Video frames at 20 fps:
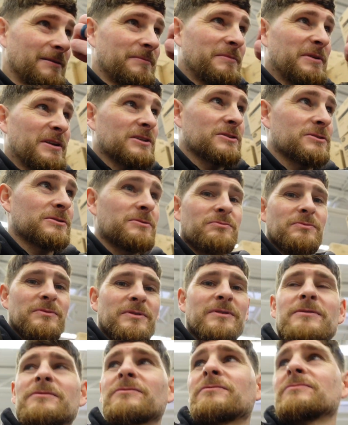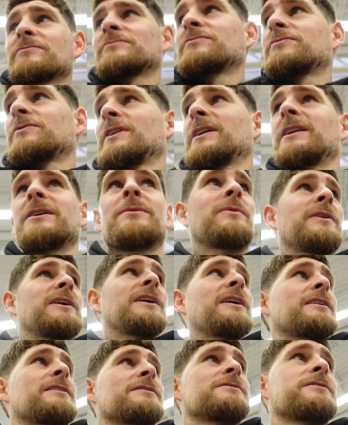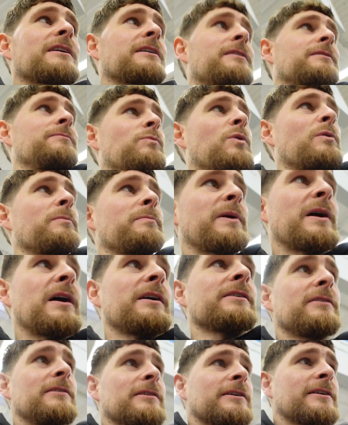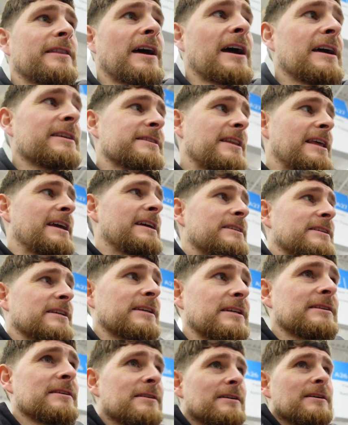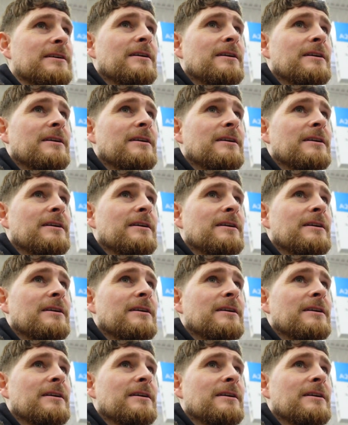But it's really weird, because like in one part you look at that as lazy,